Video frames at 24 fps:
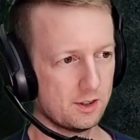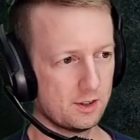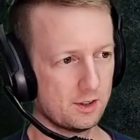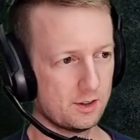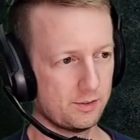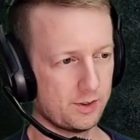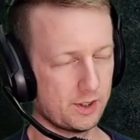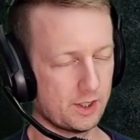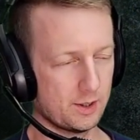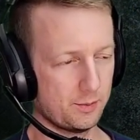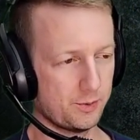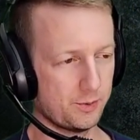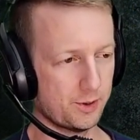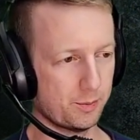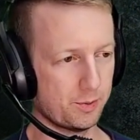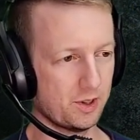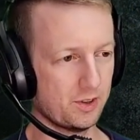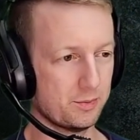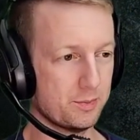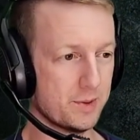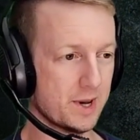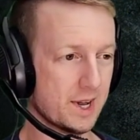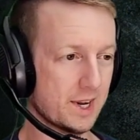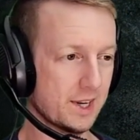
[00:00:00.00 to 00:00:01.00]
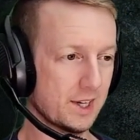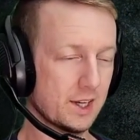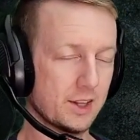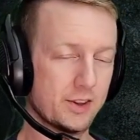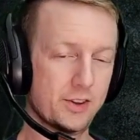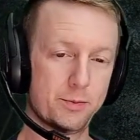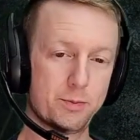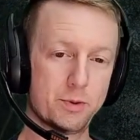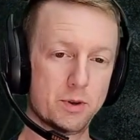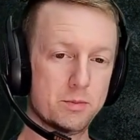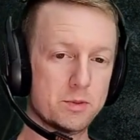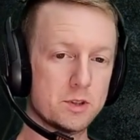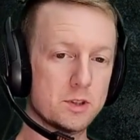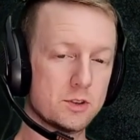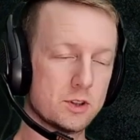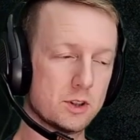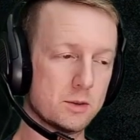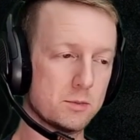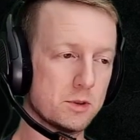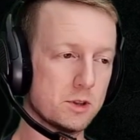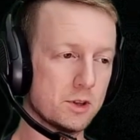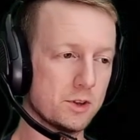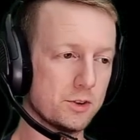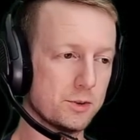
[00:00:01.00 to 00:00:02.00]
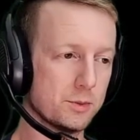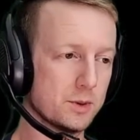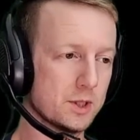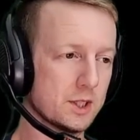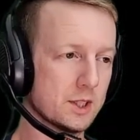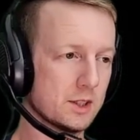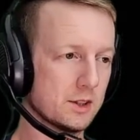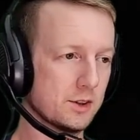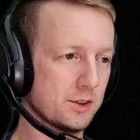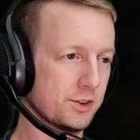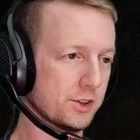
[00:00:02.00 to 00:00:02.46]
If he comes up against Malekith, he's probably in trouble as well,